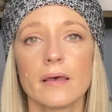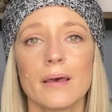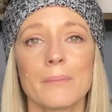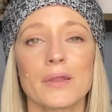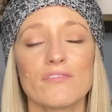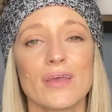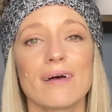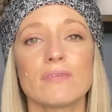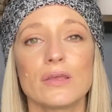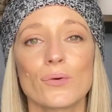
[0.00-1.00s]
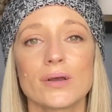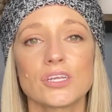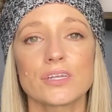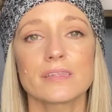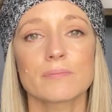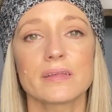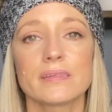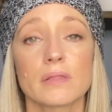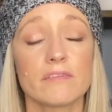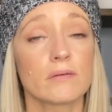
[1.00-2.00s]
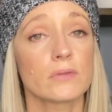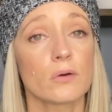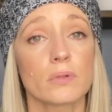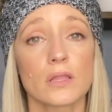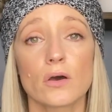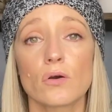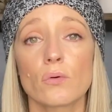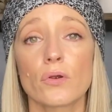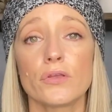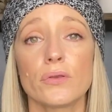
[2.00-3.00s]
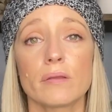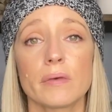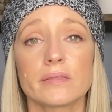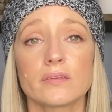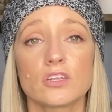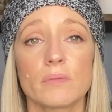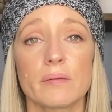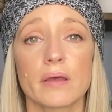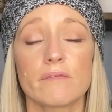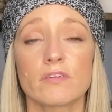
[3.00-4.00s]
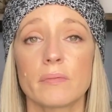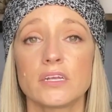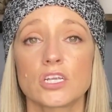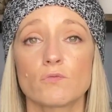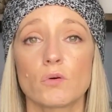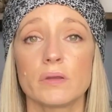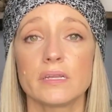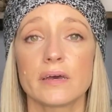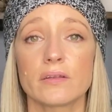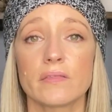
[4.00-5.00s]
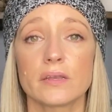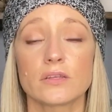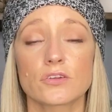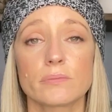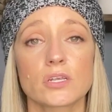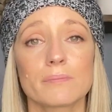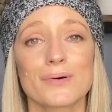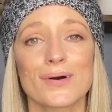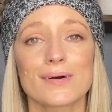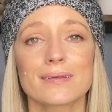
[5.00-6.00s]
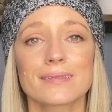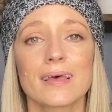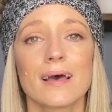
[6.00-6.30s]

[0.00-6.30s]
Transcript: But if you have any questions, please leave them down below, or you can message me. My information will be down in the description box.